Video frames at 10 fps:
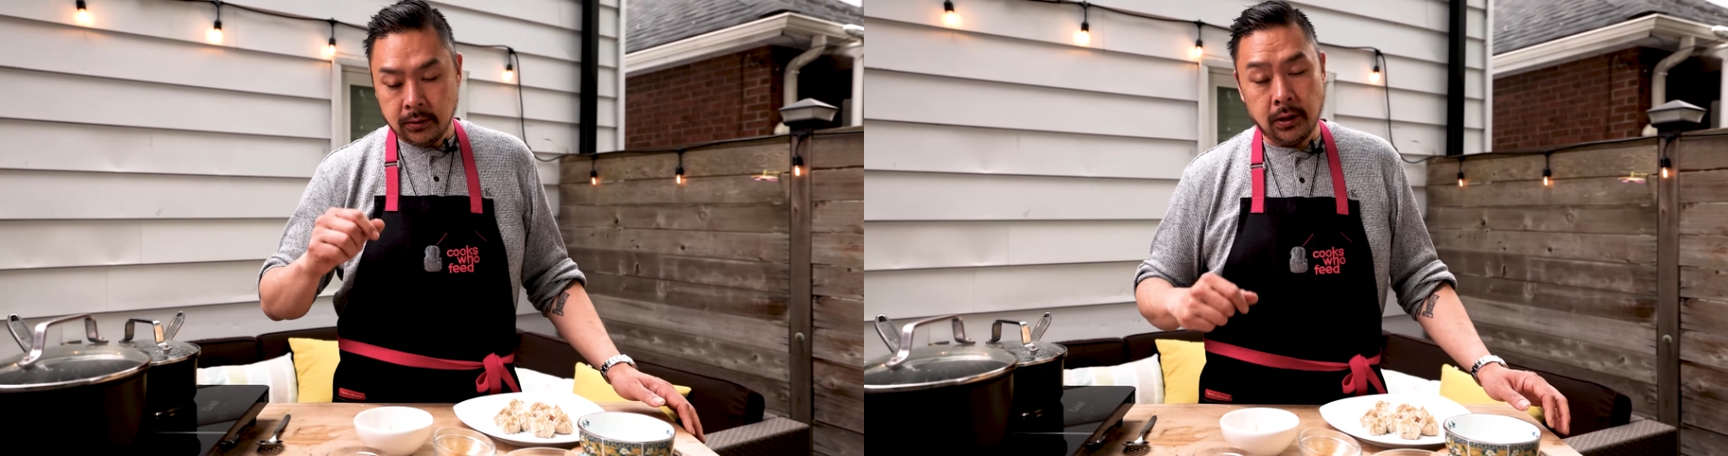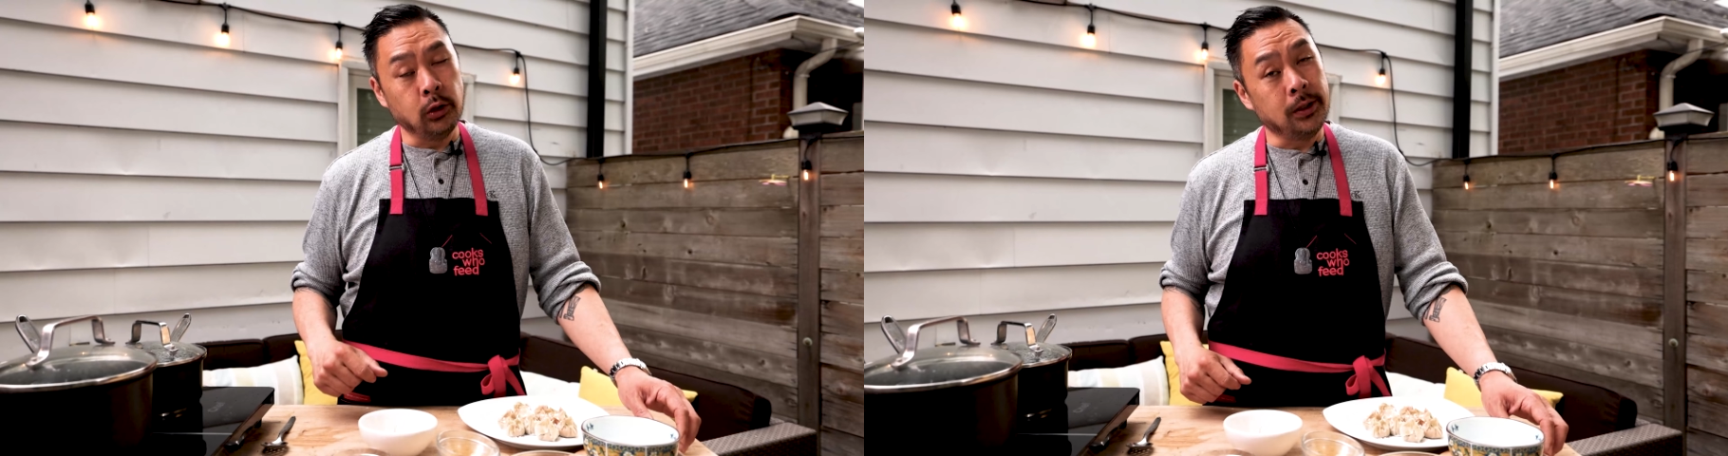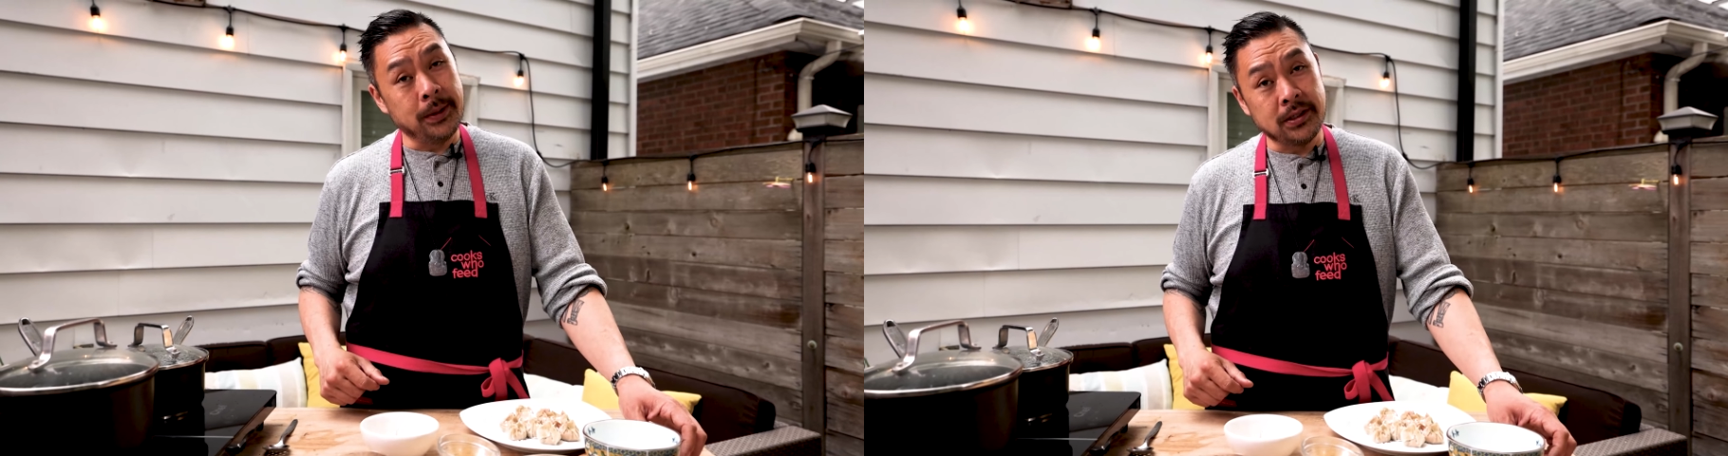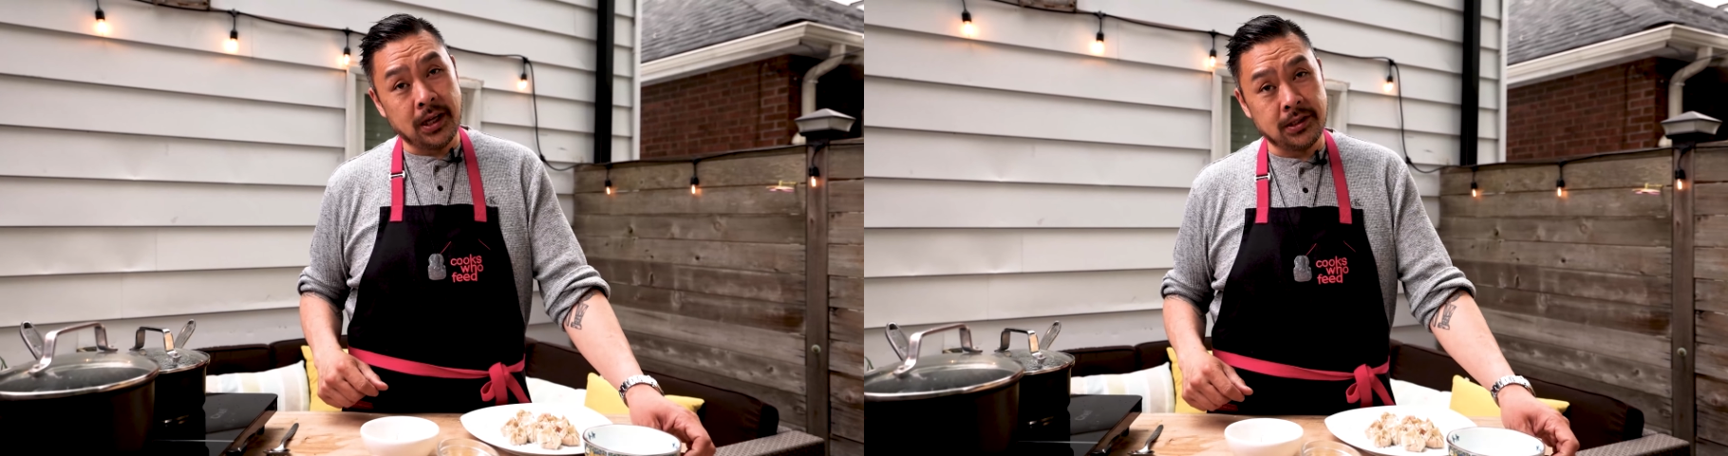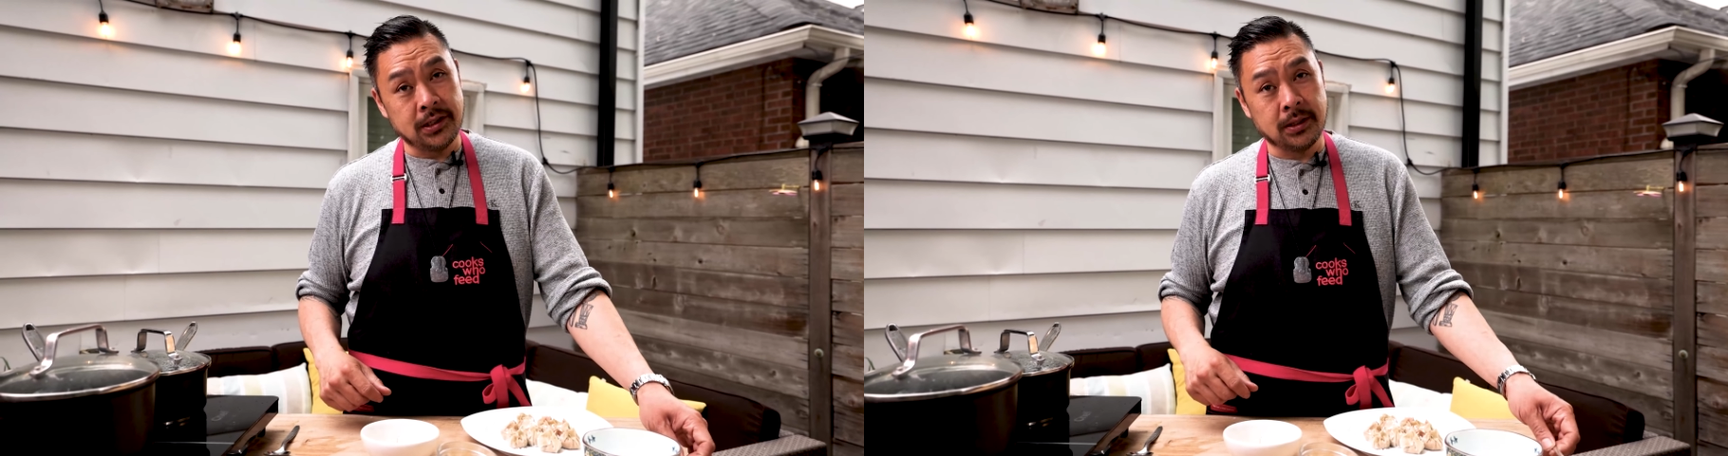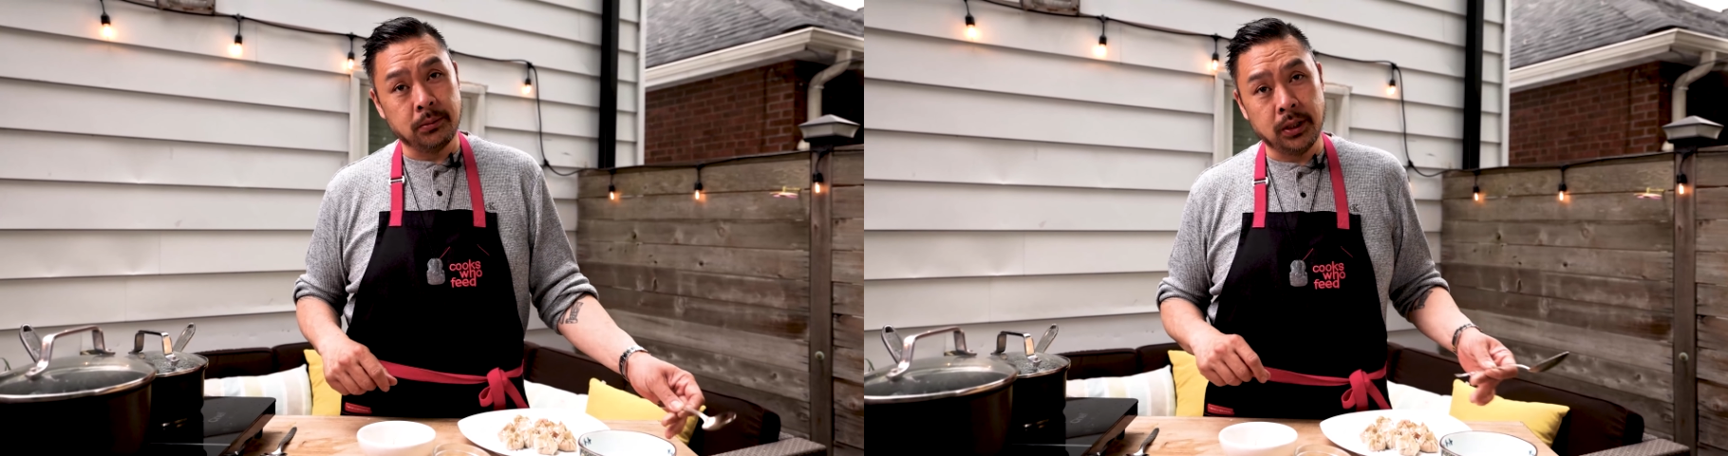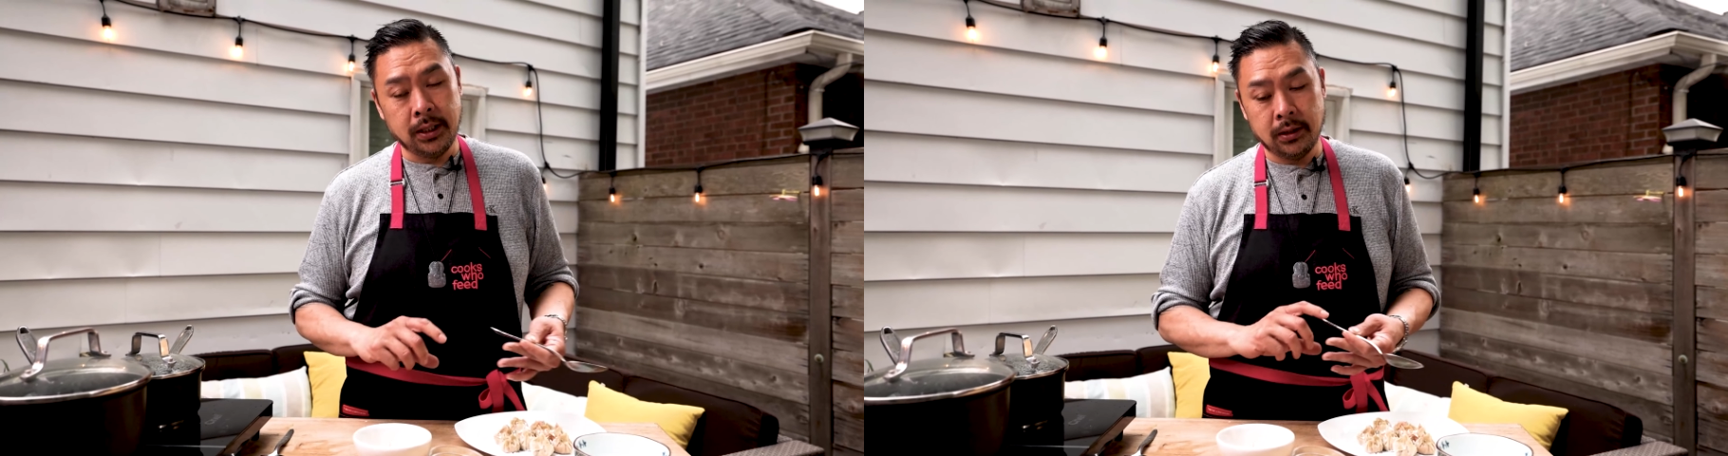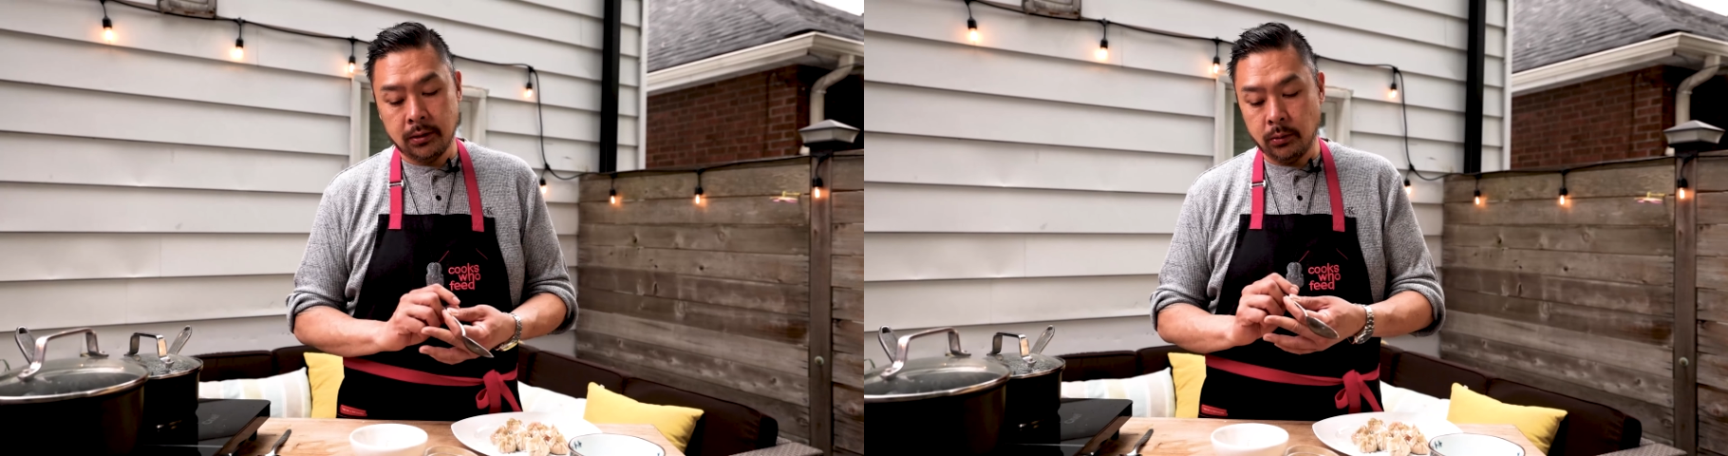no dipping sauce is complete